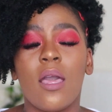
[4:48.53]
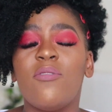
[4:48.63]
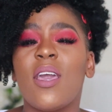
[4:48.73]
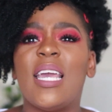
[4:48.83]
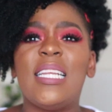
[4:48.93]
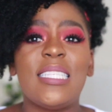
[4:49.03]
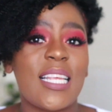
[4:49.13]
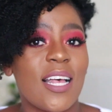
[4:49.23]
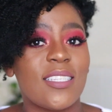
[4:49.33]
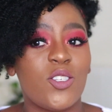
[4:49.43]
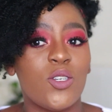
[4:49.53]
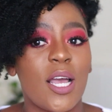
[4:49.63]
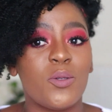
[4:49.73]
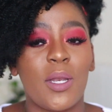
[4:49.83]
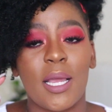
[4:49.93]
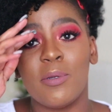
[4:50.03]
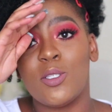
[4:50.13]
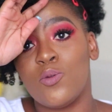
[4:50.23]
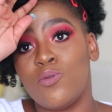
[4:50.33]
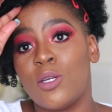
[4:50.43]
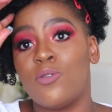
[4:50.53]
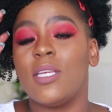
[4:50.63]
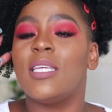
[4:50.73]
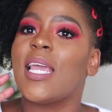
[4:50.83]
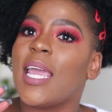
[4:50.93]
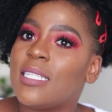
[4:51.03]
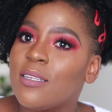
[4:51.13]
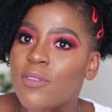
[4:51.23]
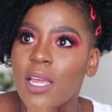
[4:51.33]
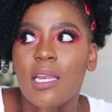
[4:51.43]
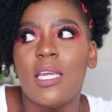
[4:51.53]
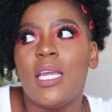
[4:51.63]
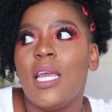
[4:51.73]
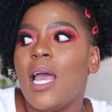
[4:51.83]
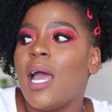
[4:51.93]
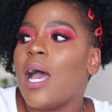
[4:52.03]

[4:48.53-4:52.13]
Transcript: If there are any styles that you guys would like me to recreate, if there are any